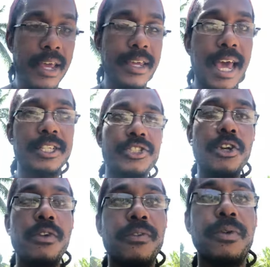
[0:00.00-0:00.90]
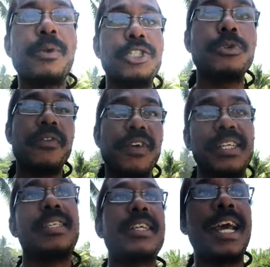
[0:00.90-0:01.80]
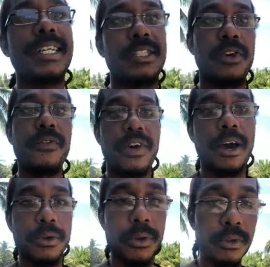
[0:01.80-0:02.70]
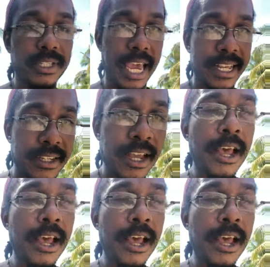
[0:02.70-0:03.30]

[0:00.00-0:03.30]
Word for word: Yes, you're what you invested in has its own value use case,